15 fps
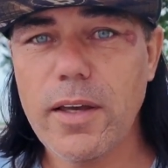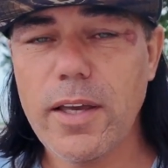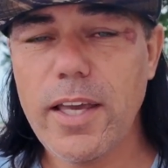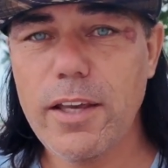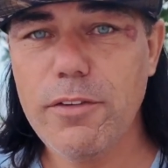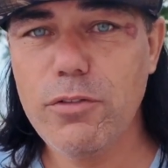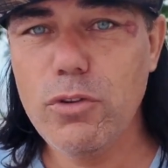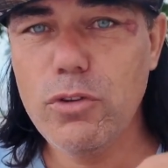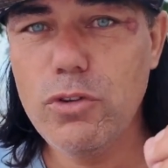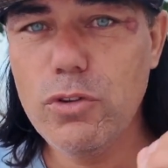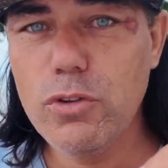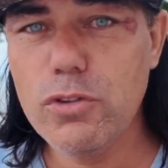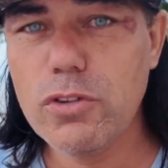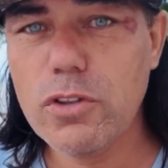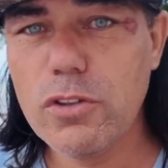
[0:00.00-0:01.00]
If you
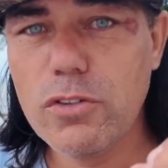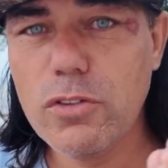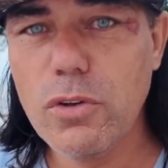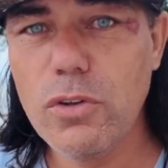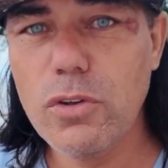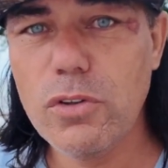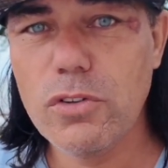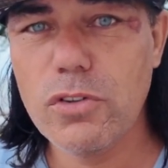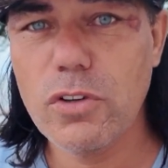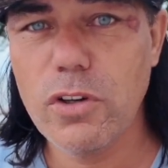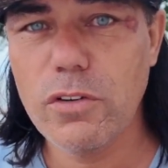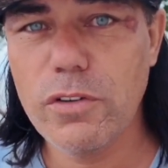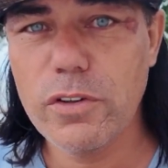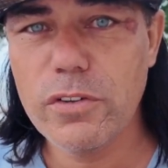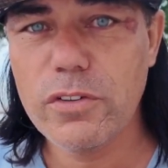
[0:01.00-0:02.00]
use a custodial
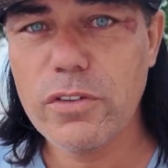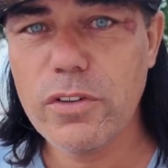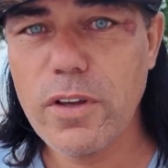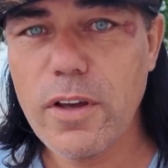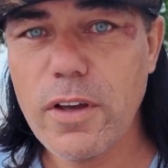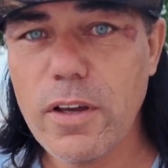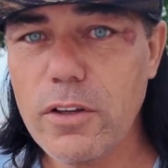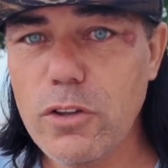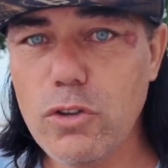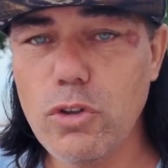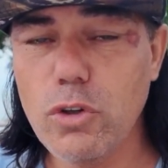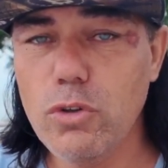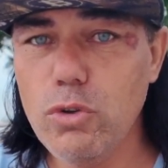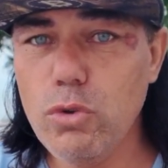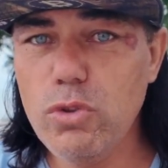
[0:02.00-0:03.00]
service, you
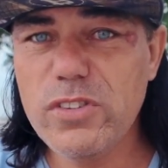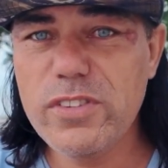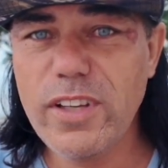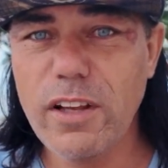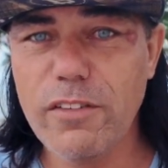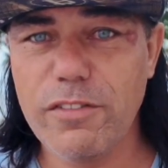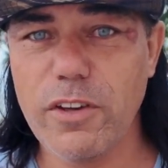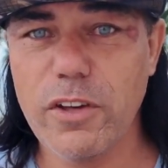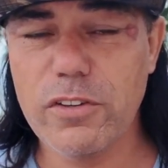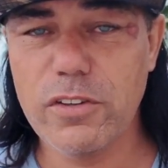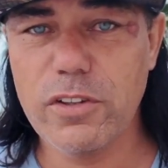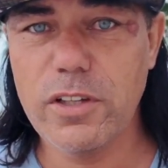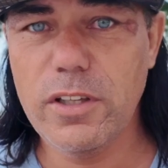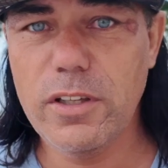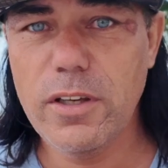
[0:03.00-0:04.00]
don't do
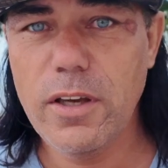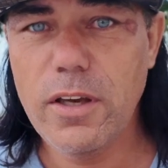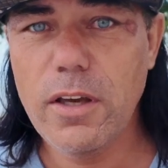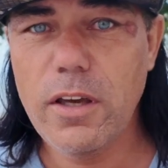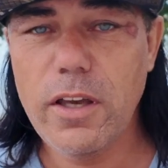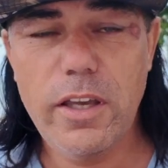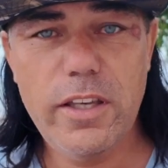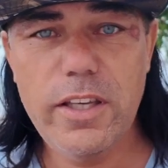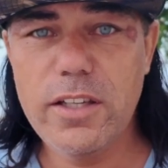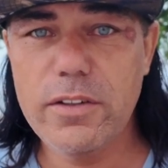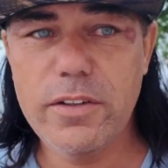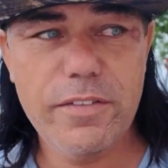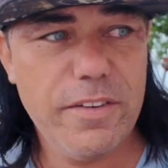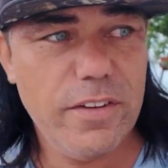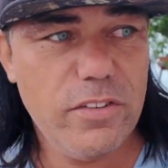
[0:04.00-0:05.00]
self-custody,
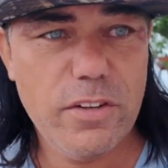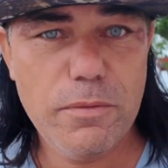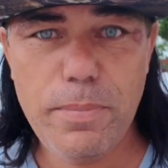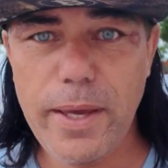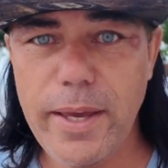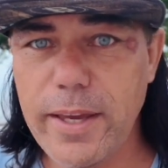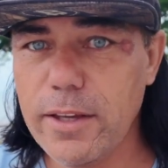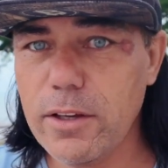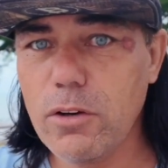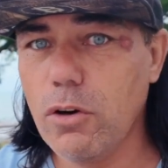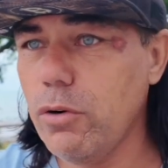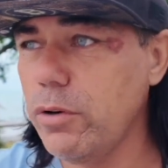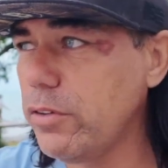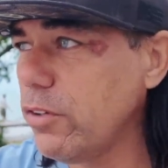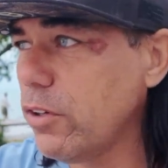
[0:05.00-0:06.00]
either if it's a bank
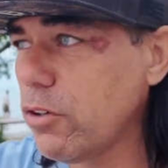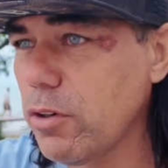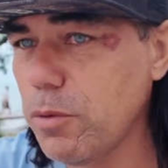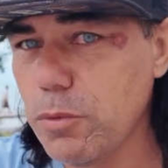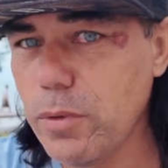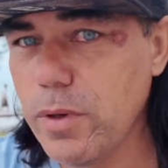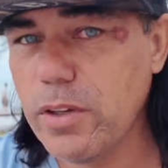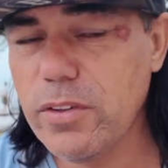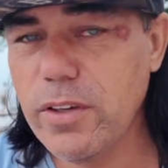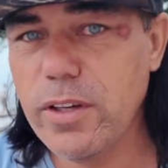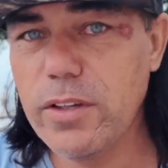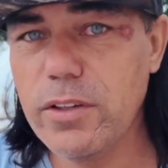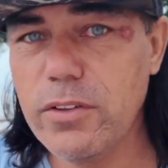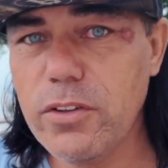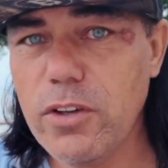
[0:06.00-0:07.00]
or it's a crypto
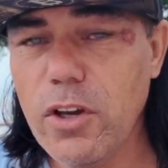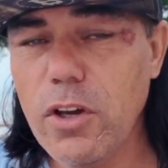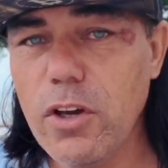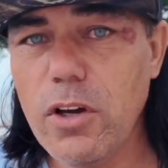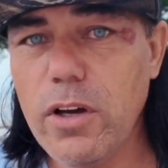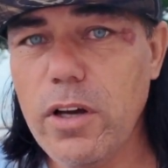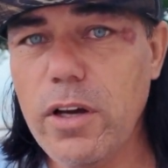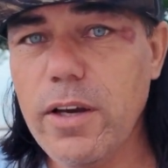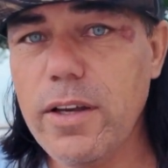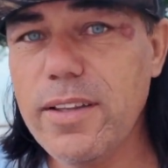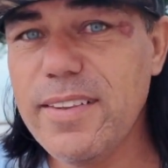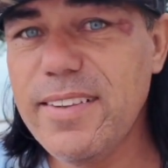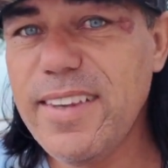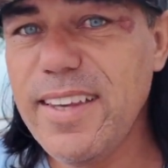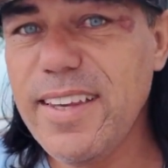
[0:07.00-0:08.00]
exchange,
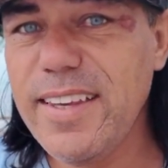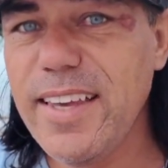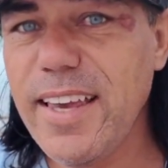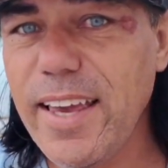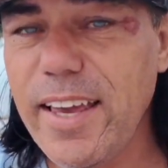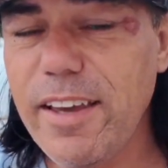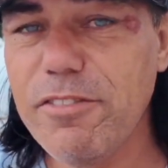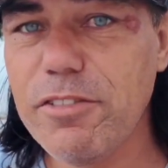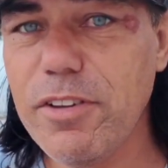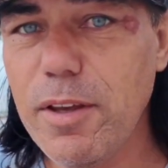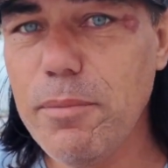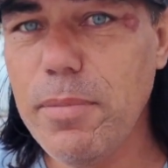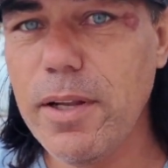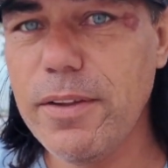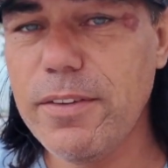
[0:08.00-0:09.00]
they have the
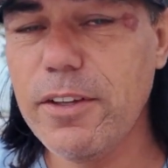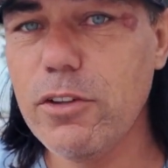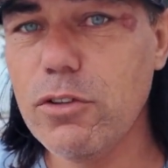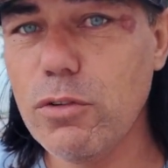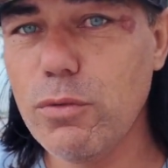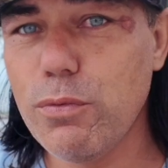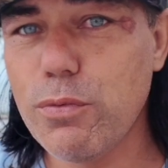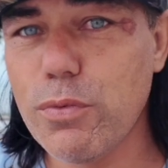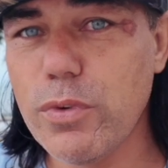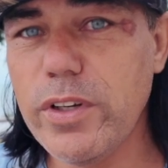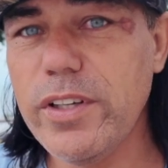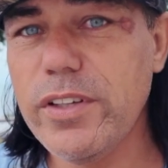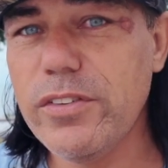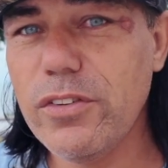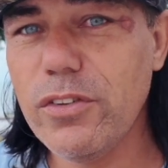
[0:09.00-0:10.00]
ability to
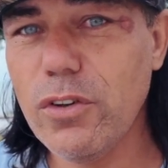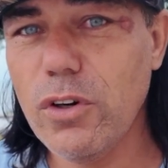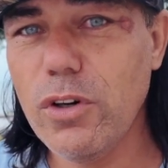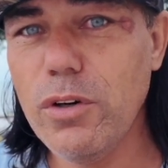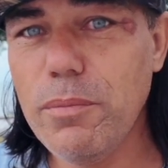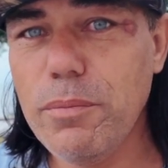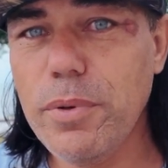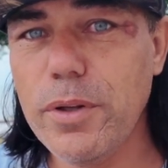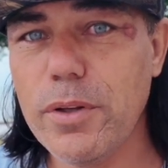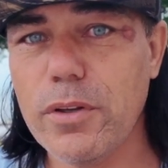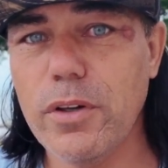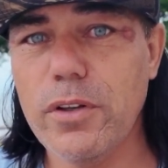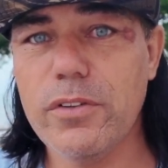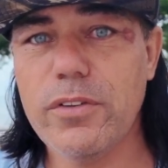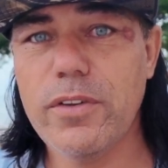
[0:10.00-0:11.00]
freeze your
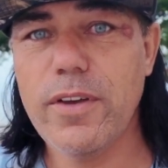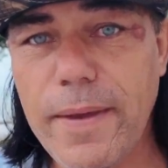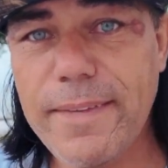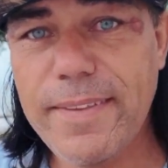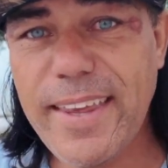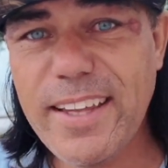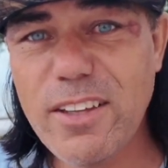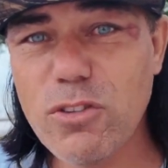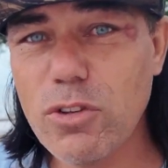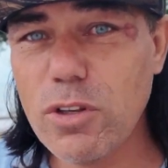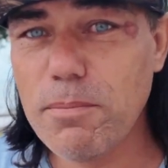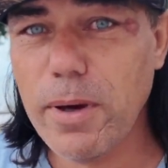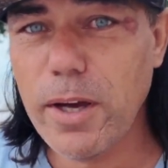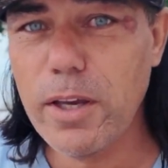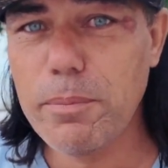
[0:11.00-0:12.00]
Bitcoins. And that should,
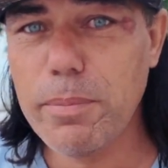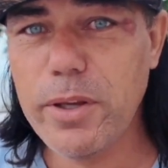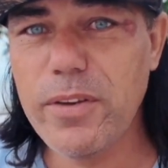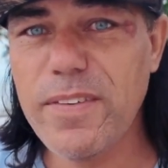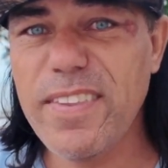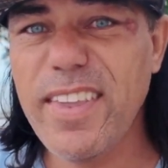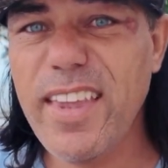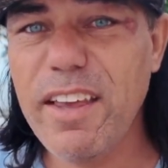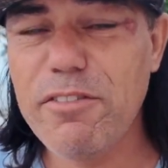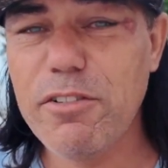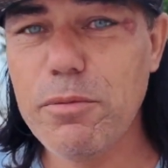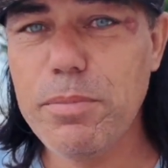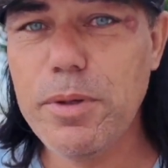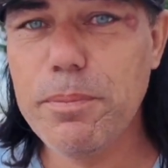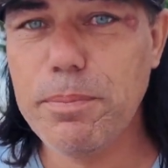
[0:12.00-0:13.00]
in my opinion, never
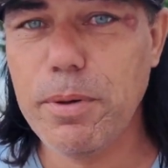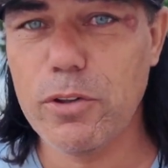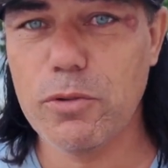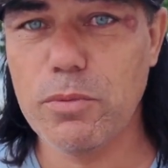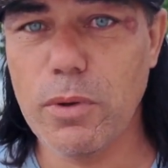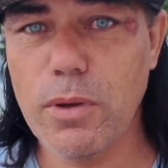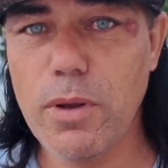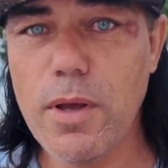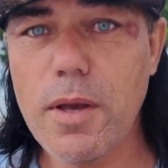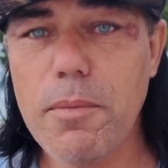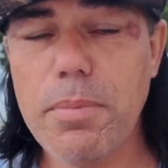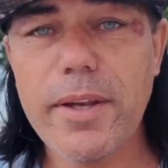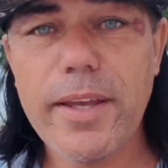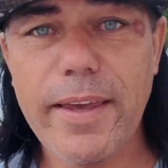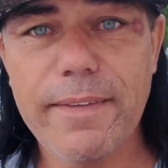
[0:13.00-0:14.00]
be possible.
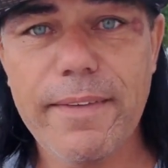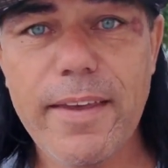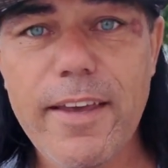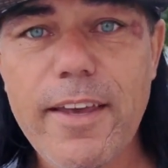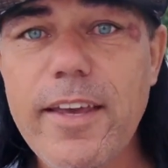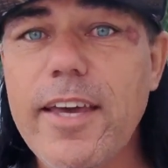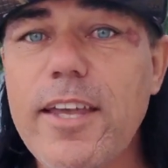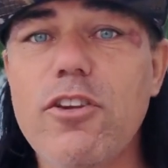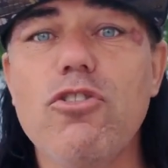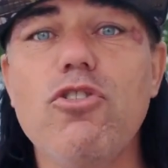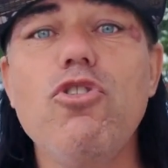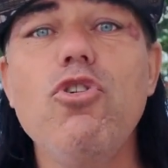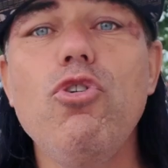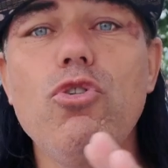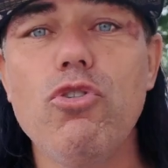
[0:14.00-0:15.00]
But again, it is
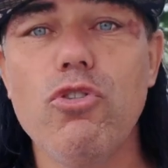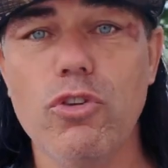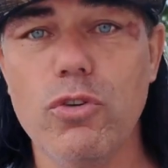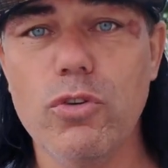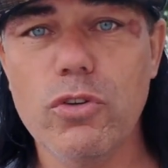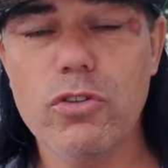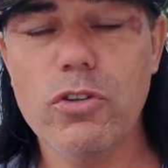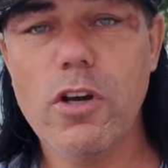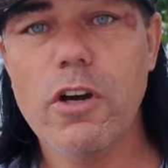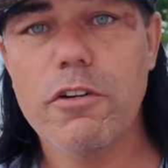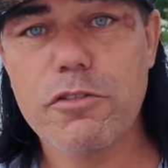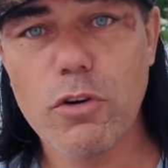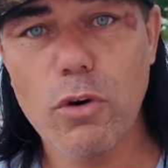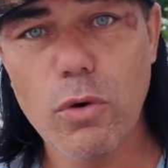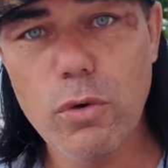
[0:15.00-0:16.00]
huge news
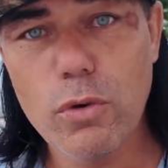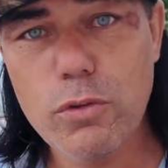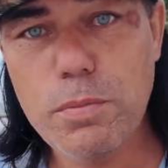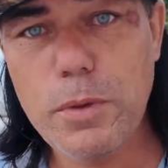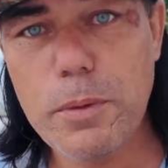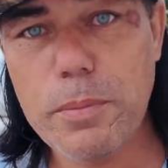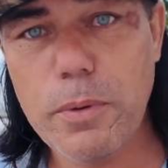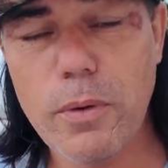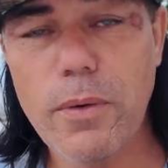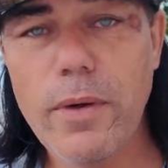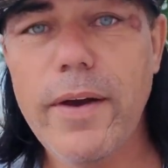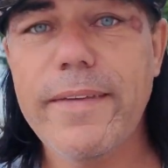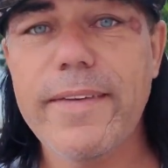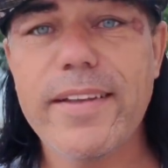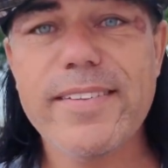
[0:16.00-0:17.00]
for all those people
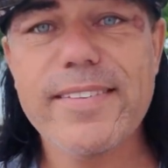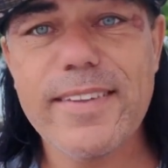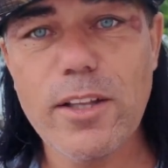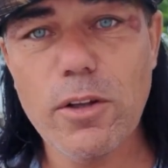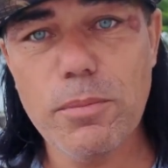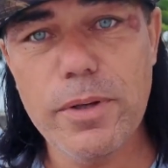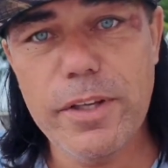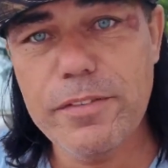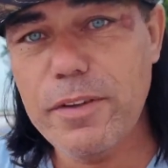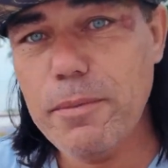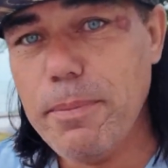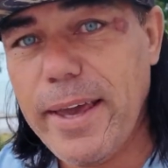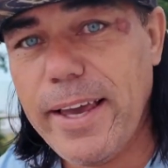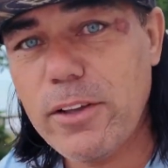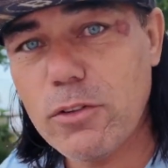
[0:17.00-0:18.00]
that still believe the
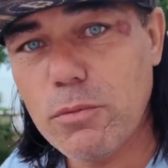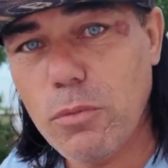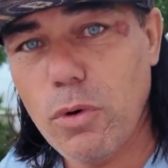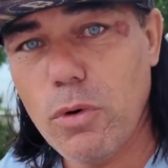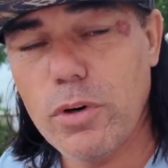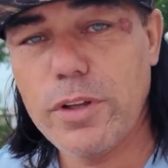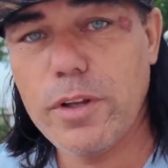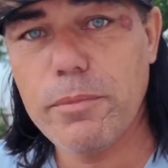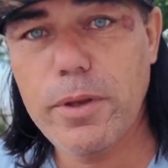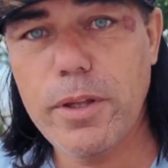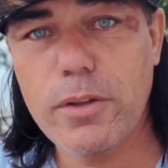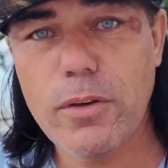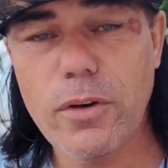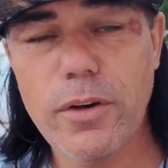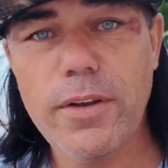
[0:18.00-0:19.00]
banks more than
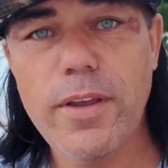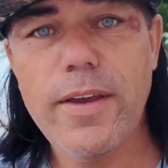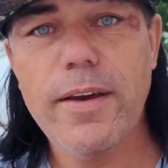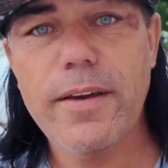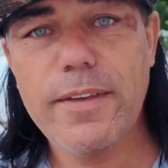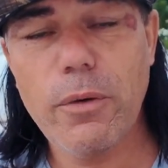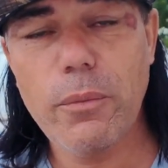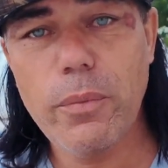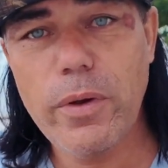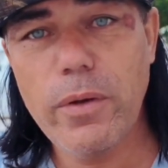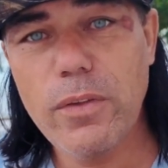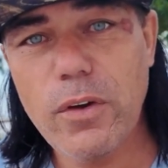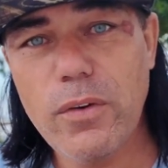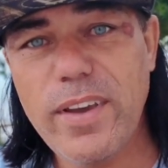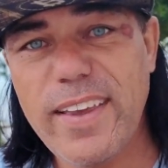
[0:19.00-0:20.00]
Bitcoin, that will
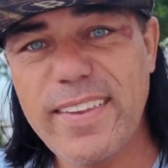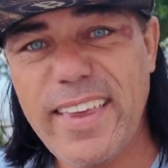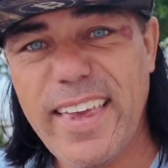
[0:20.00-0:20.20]
now get